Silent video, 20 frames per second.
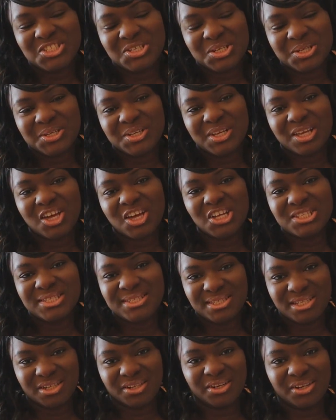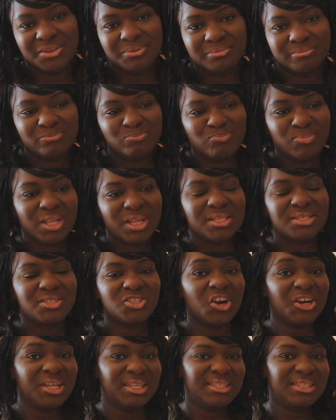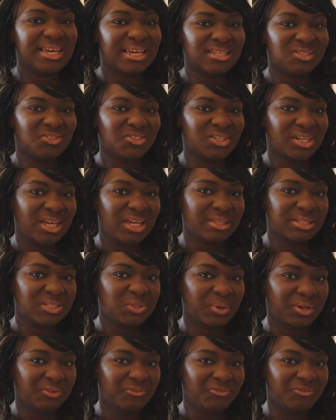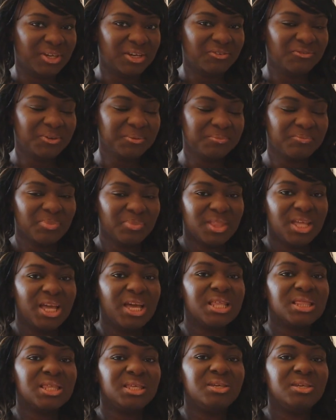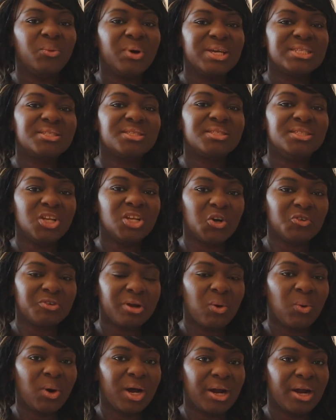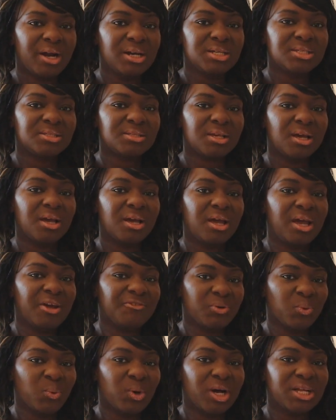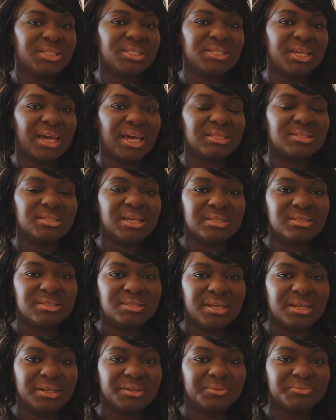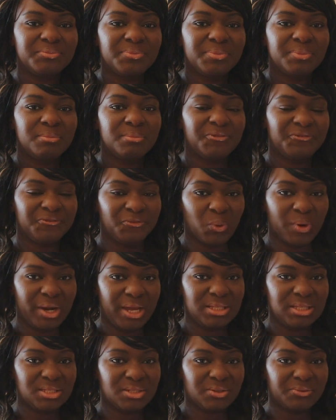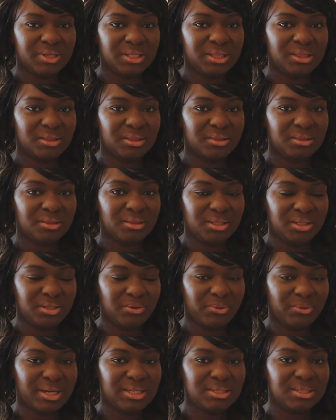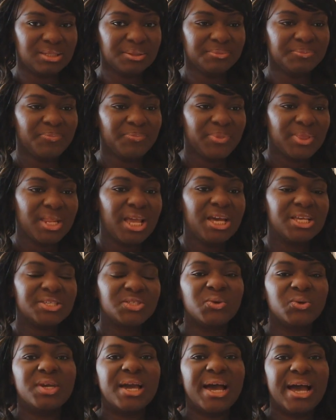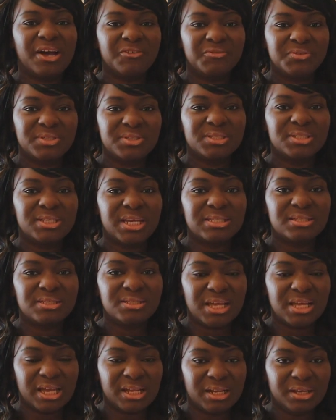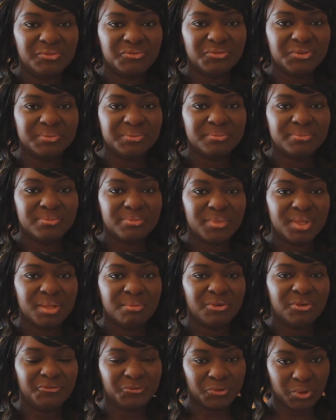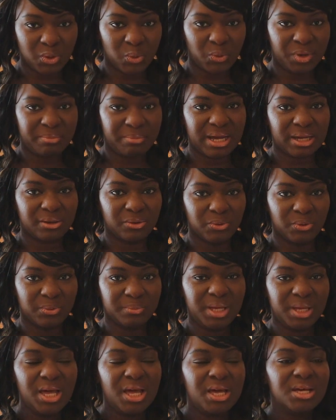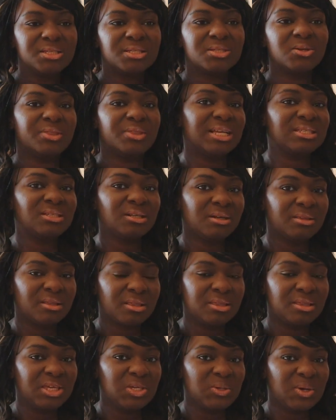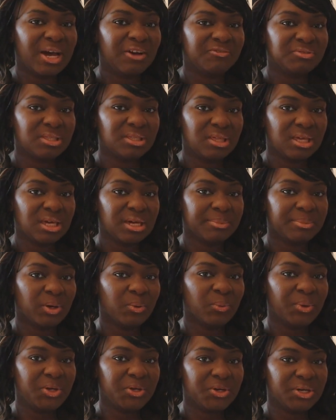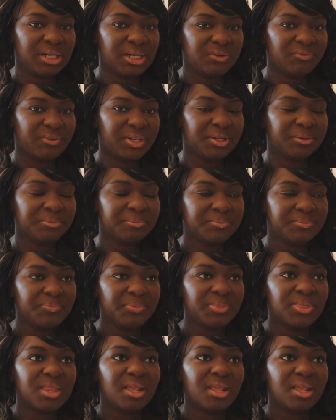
to consider, starting yesterday, the 25th, the US now requires everyone to get tested before entering the US. So you have to test negative before going back home. So that's another thing you have to think about when you're leaving.